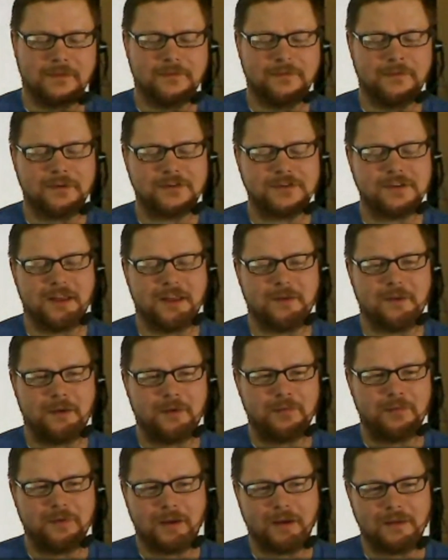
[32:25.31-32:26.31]
functionality where you
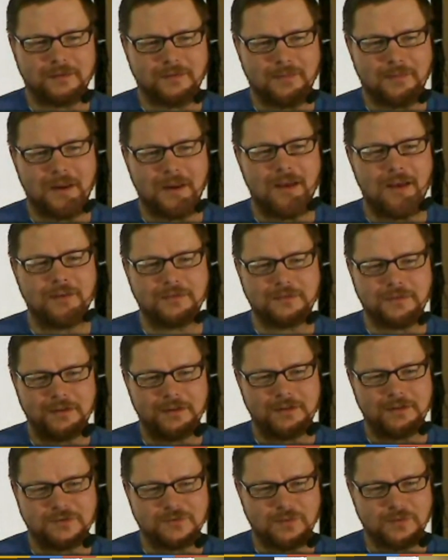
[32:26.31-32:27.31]
can plug in something else and
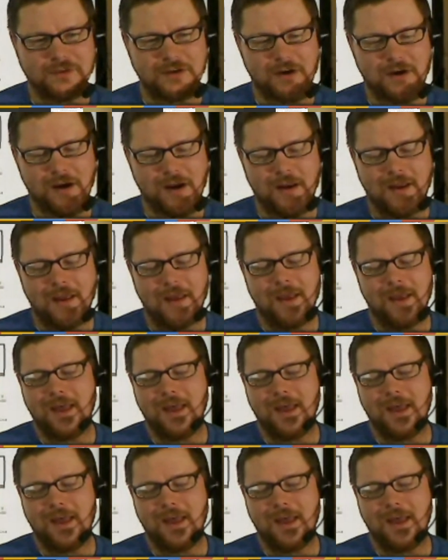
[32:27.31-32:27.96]
then just switch out.